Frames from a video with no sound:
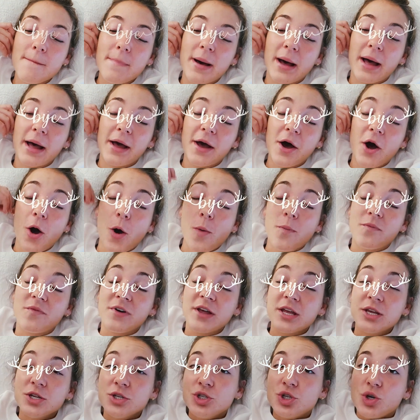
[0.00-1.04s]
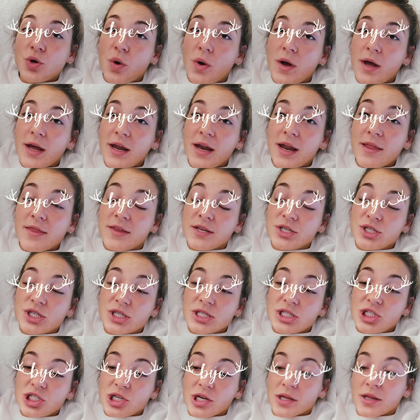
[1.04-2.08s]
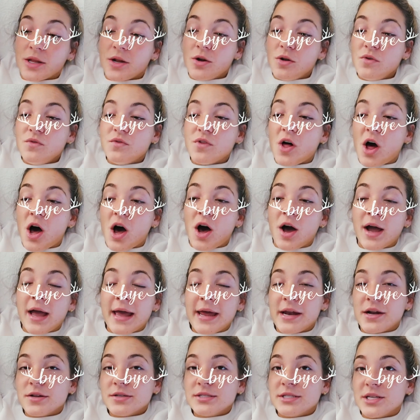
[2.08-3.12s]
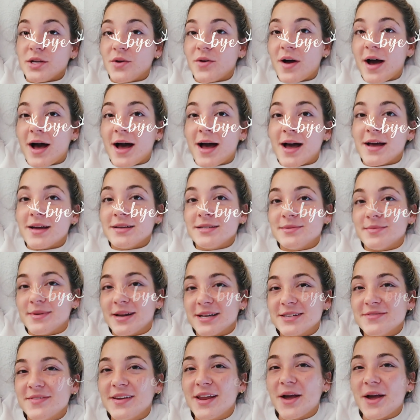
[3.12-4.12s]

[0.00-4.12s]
But hopefully you enjoyed this chill little vlog, and I'll see you guys in my next